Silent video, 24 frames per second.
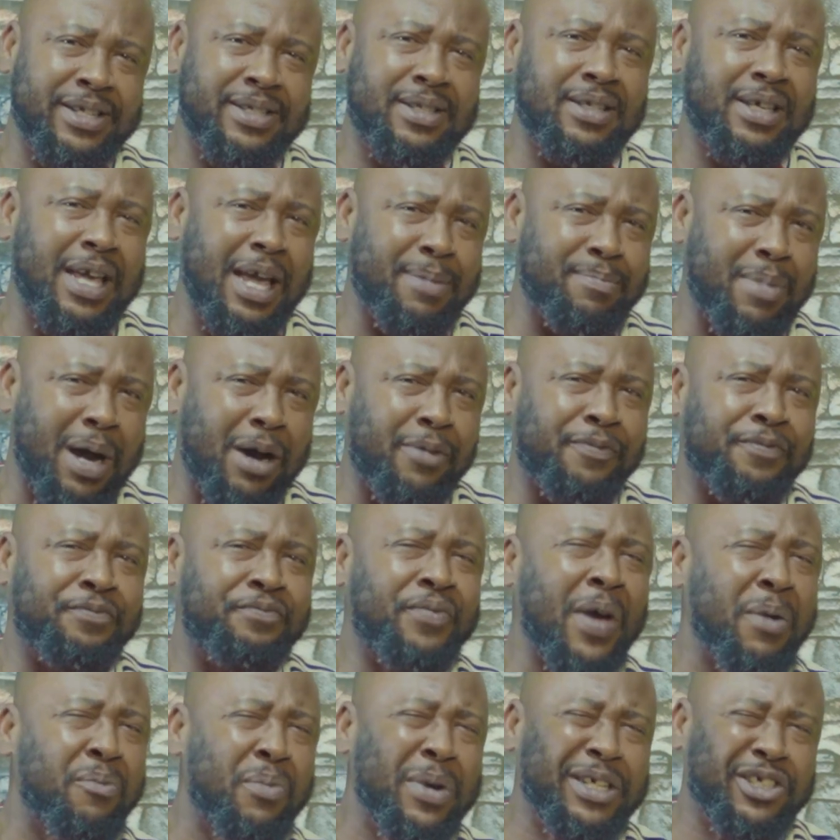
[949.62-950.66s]
came out
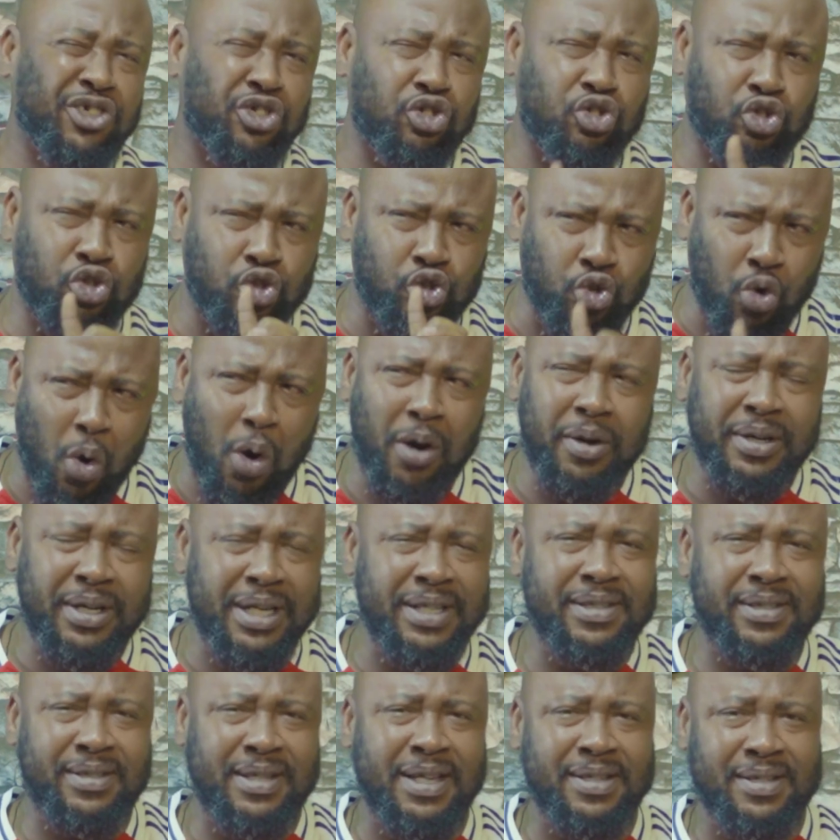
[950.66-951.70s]
very strong
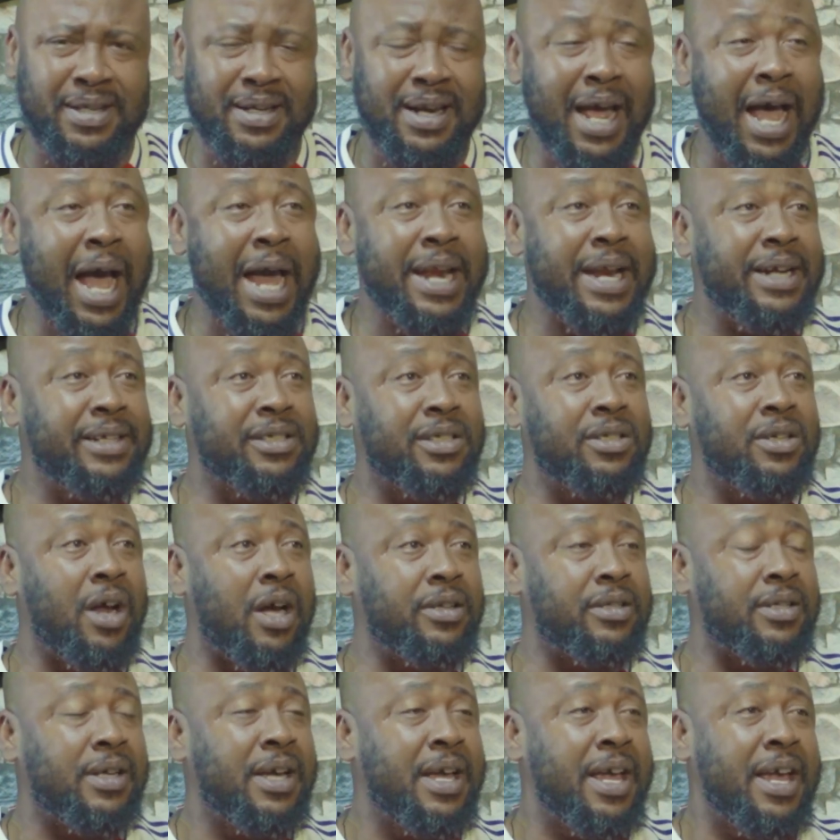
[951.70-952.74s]
this season. And it's
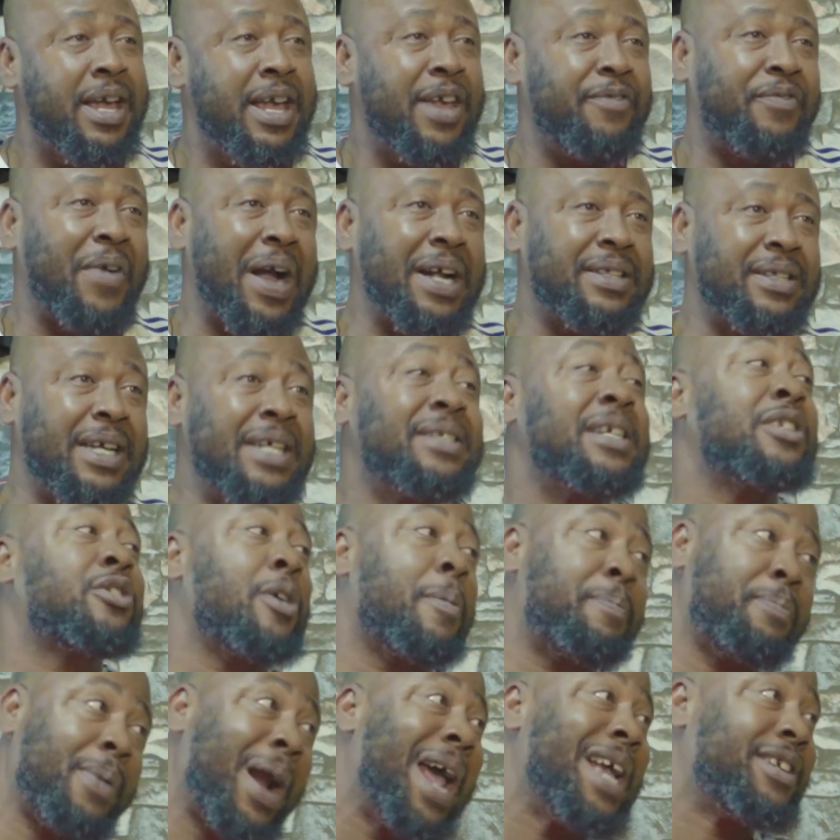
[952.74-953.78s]
not, in fact, it's a
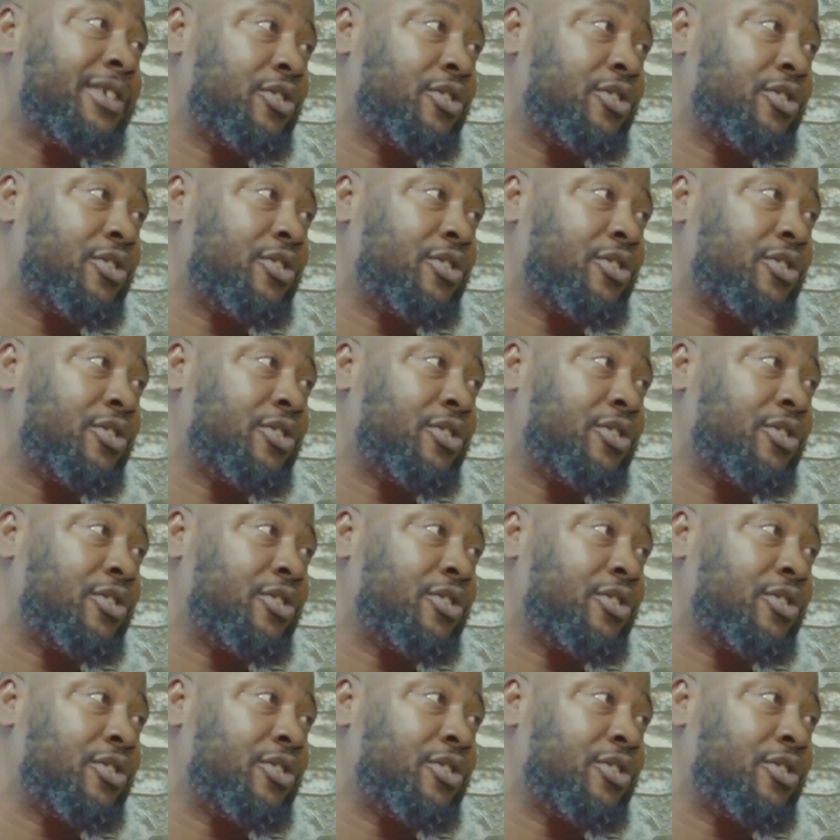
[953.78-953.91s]
surprise to